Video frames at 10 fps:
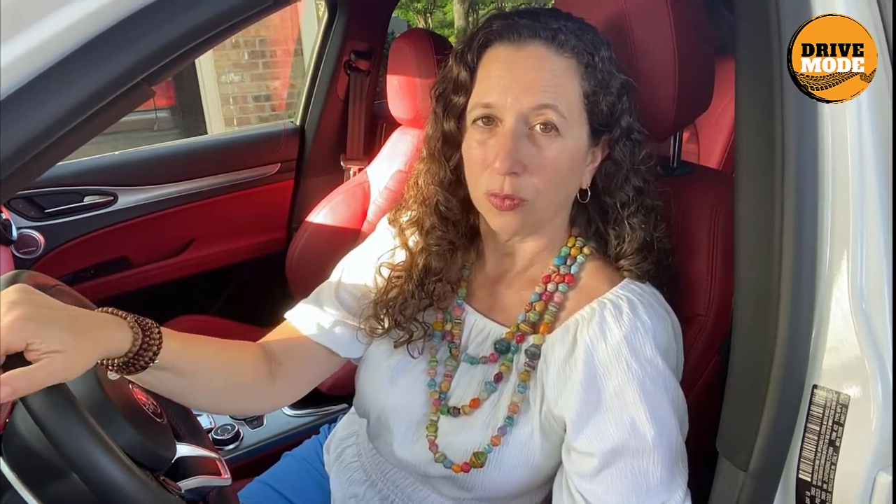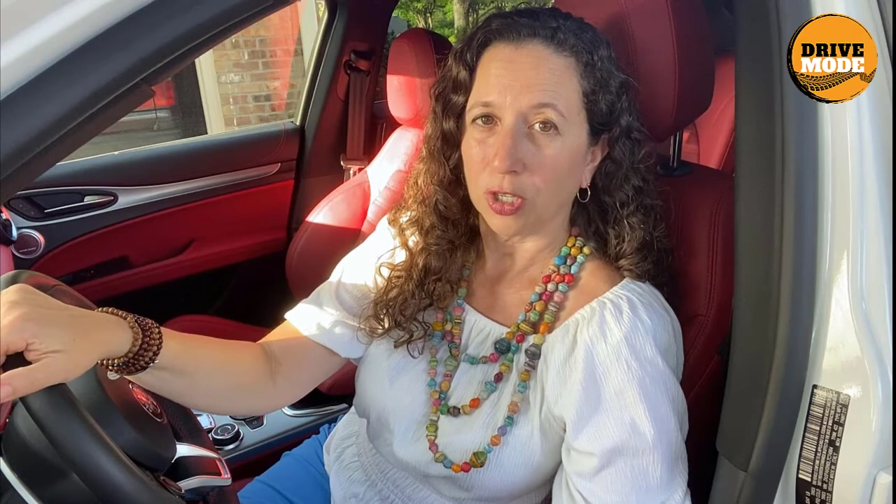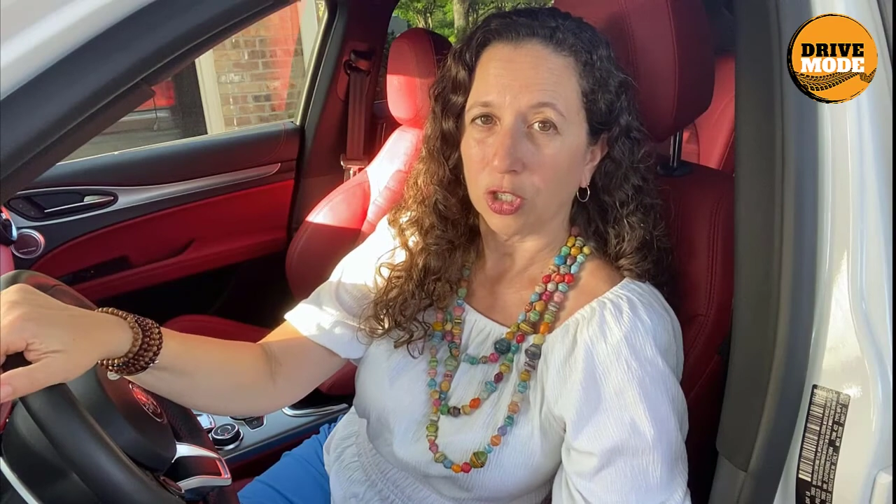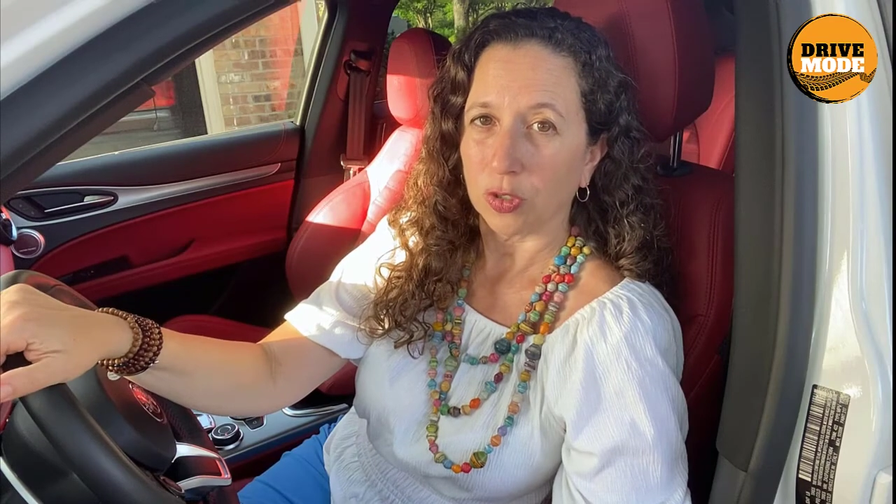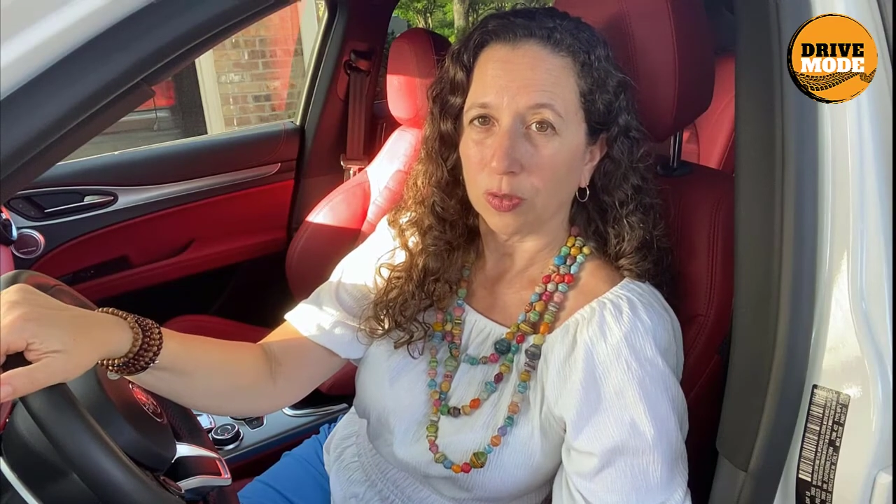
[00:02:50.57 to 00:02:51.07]

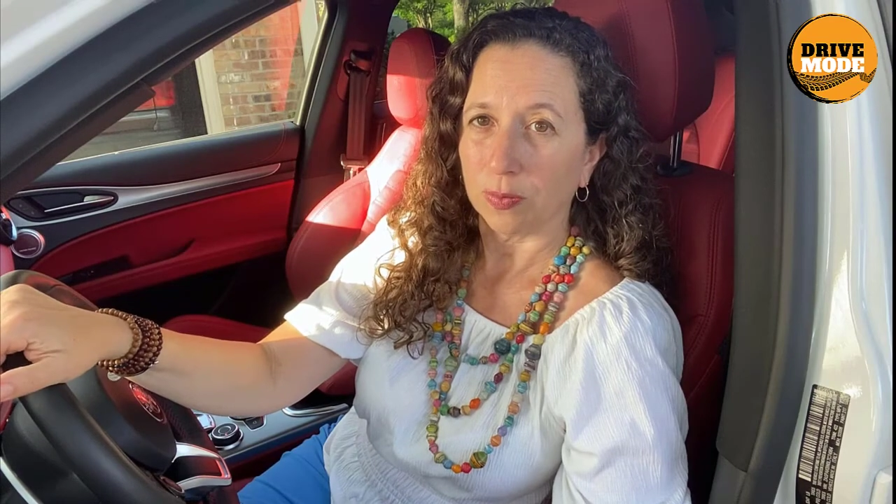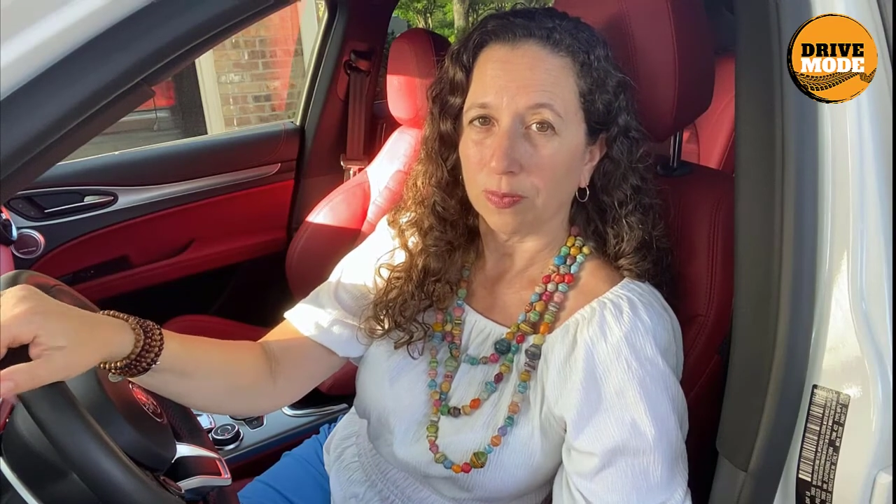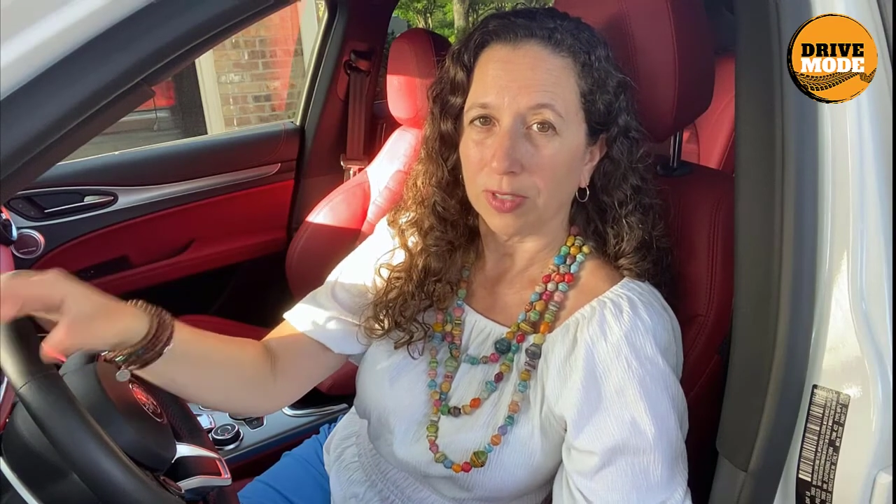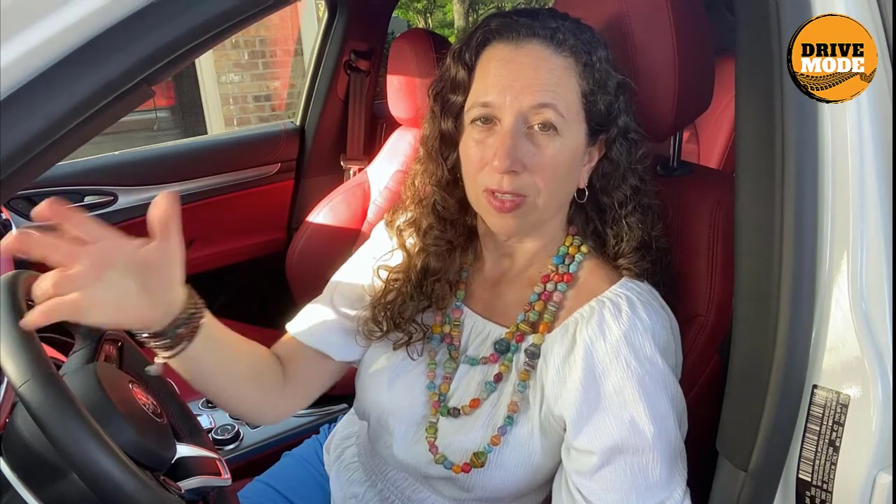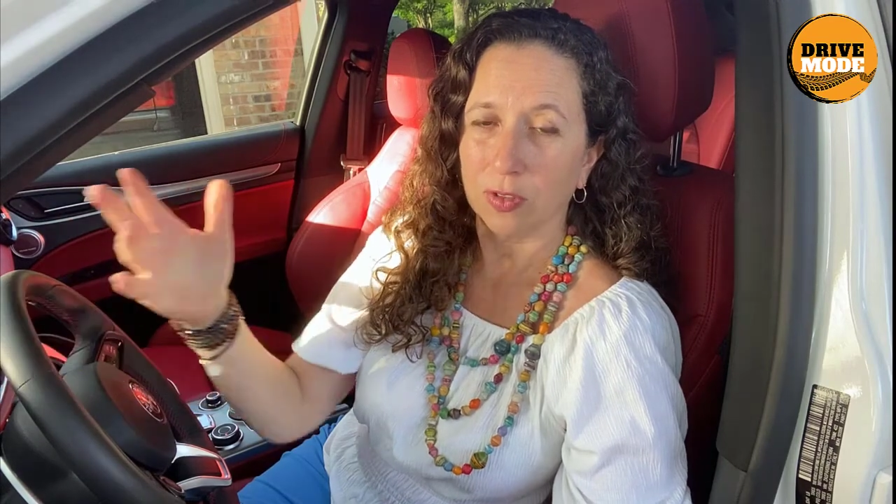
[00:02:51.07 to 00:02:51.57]
which
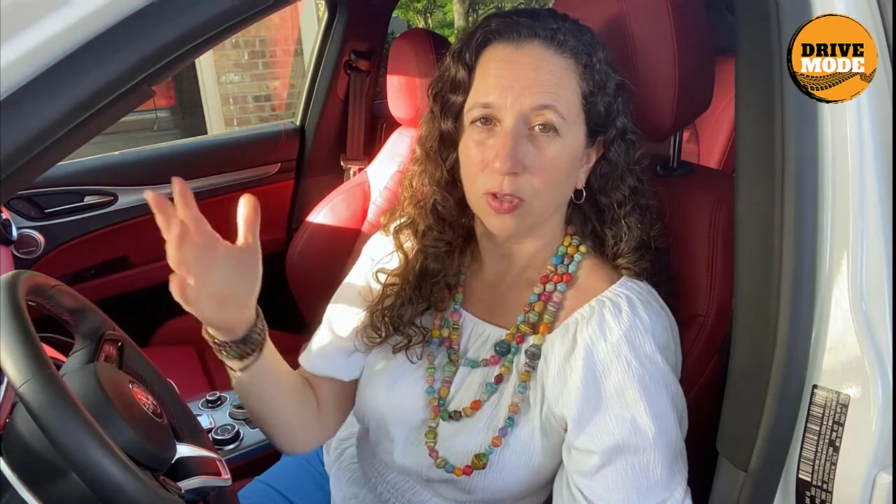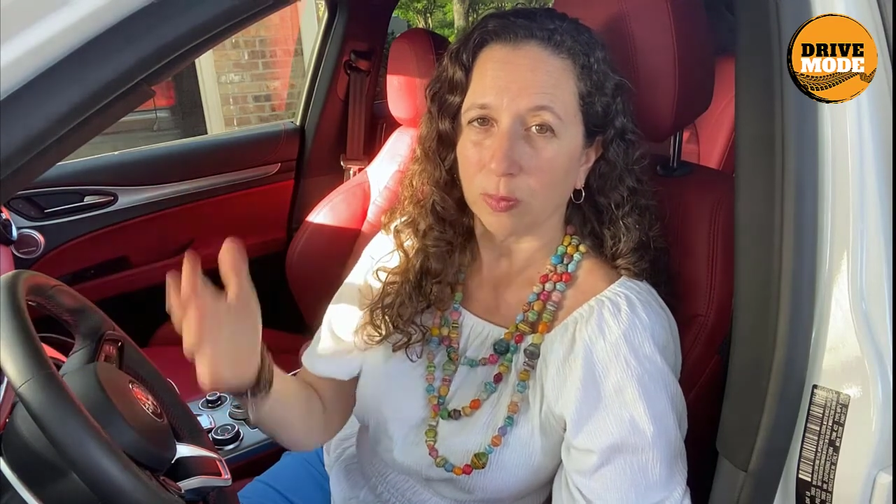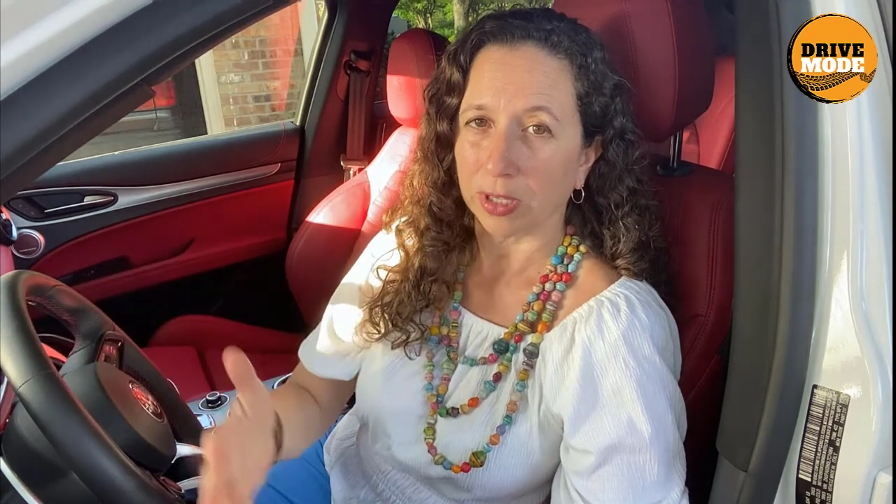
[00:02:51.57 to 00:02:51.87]
gives you the